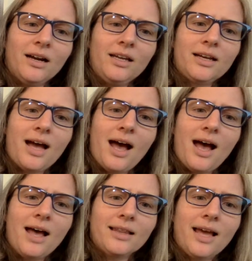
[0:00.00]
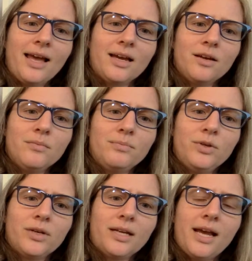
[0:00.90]
You got like
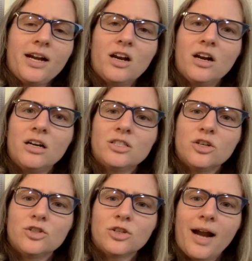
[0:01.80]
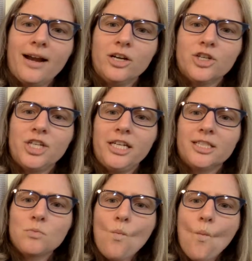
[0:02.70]
buccinators, those are kind of your cheeks,